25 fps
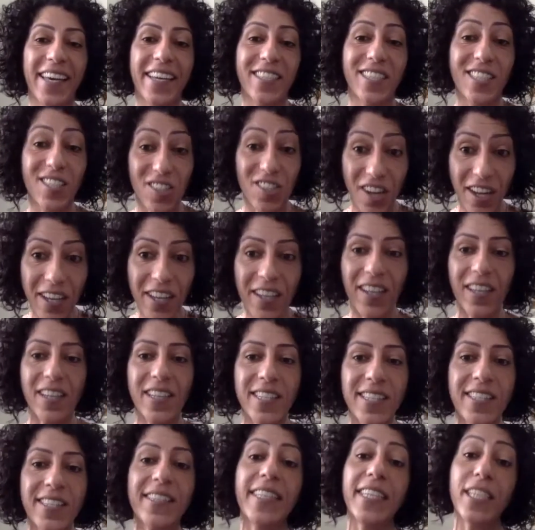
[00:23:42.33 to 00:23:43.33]

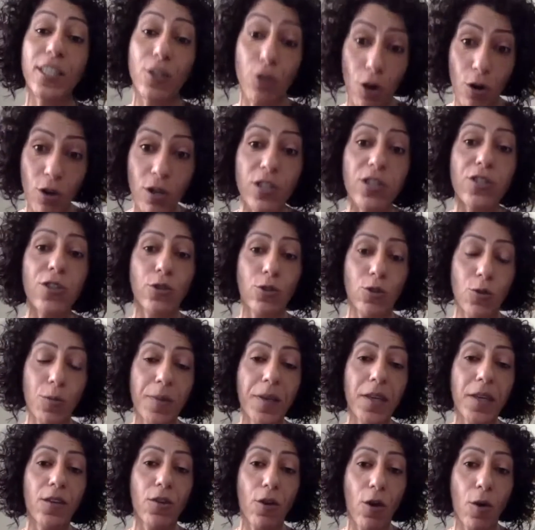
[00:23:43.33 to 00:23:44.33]
struggles need also to
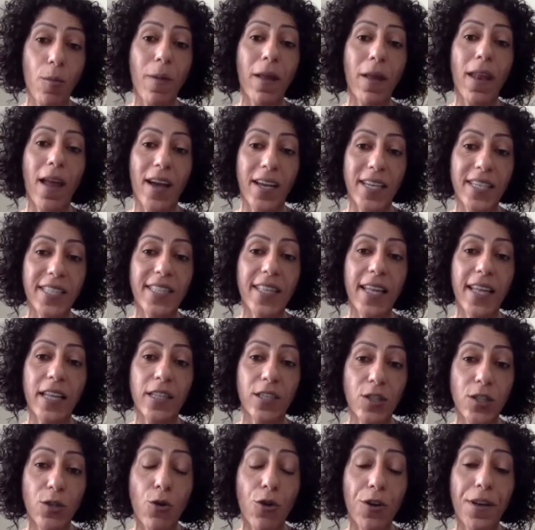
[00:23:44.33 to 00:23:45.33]
be globalized and
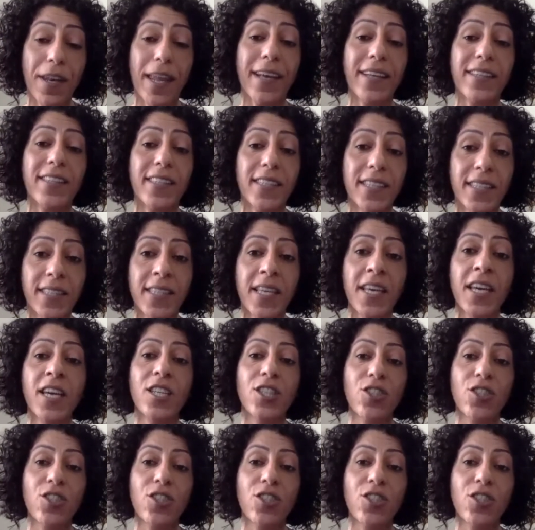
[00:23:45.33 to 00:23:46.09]
connected